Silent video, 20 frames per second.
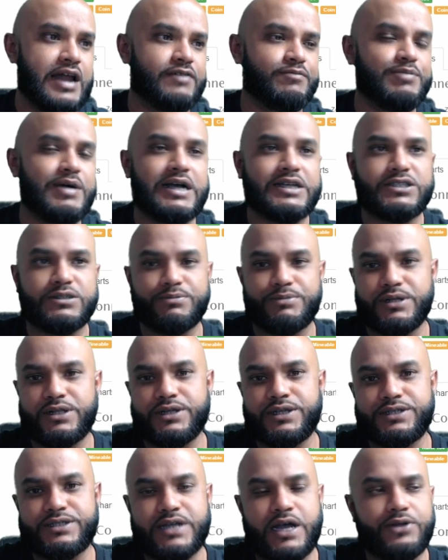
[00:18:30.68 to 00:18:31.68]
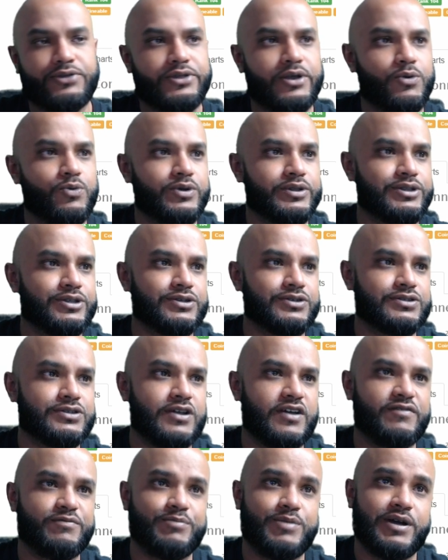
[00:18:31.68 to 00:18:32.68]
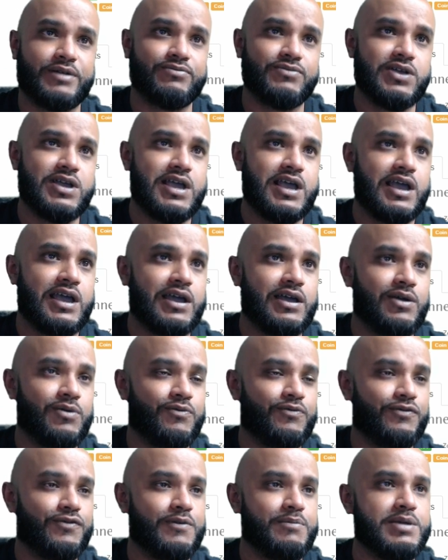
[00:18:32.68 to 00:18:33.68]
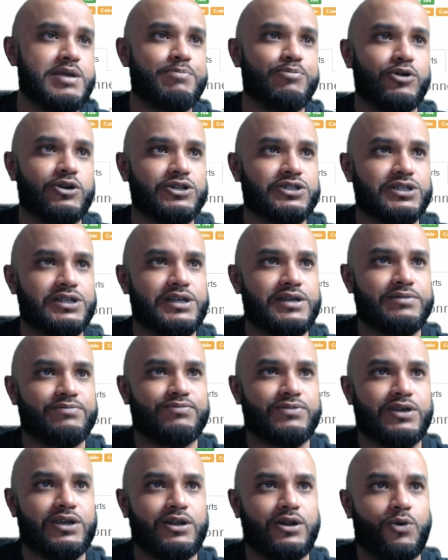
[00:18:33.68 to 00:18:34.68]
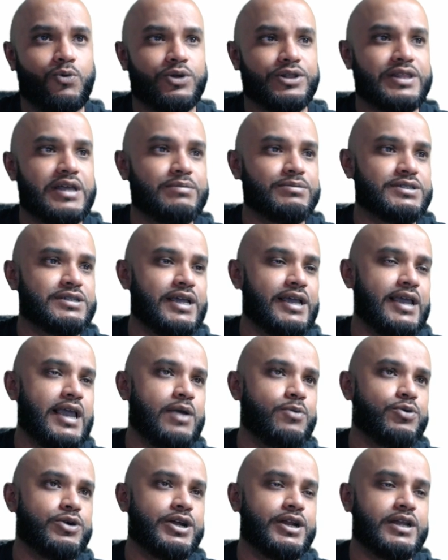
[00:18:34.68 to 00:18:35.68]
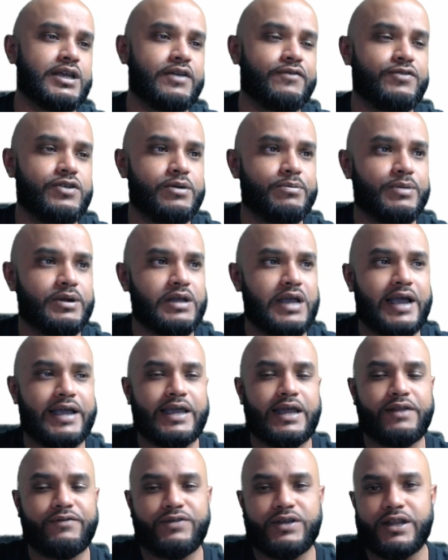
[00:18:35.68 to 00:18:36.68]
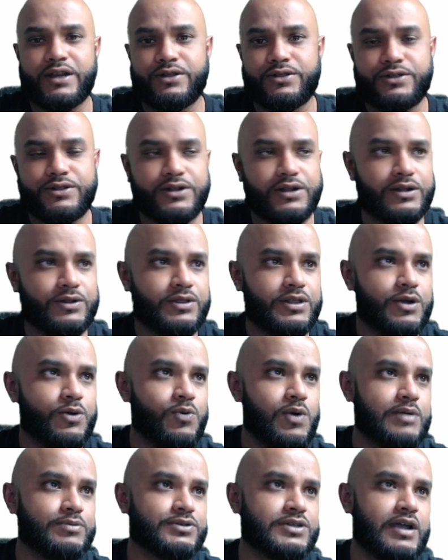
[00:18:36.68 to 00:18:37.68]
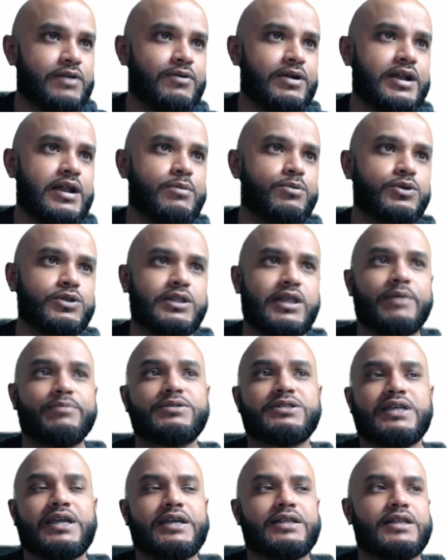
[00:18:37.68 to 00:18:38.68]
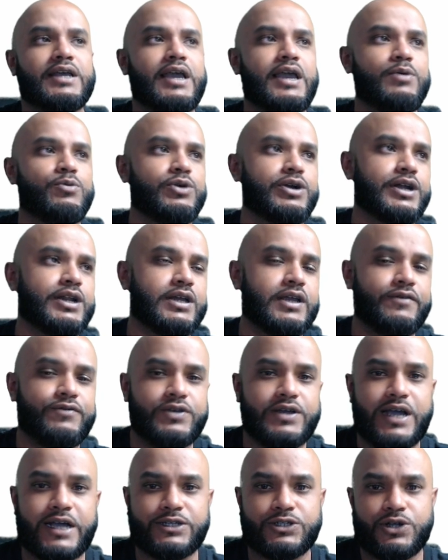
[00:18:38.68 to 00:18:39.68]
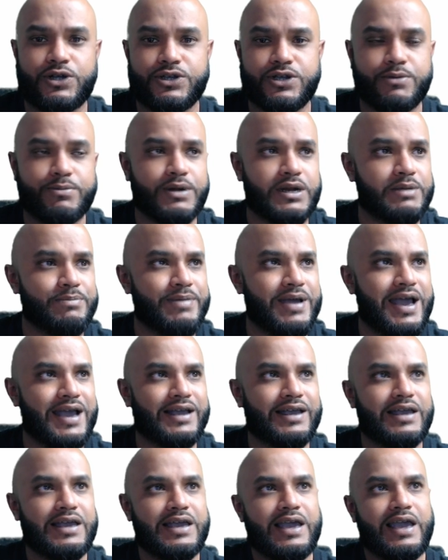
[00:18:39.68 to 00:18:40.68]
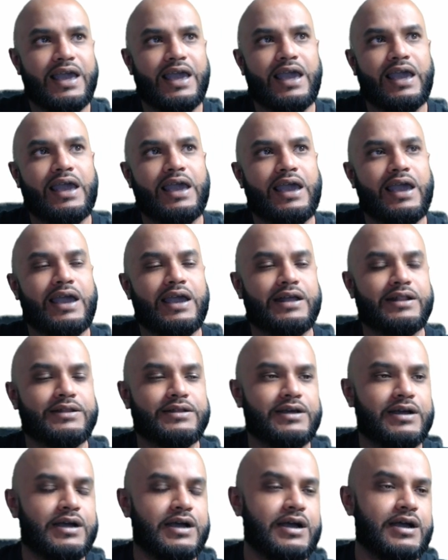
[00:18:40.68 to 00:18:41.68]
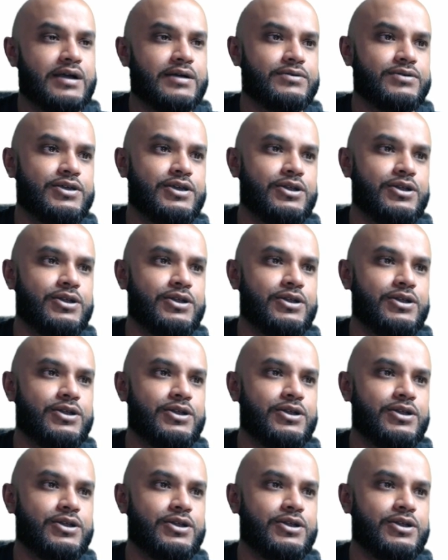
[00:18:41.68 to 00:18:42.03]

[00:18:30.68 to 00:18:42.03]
possibilities out there with this stuff, but for me personally, with them saying, hey, we're going to give you your money, I can't even get on their website right now. With them saying that, hey, we're going to give you guys all your money back, and, we're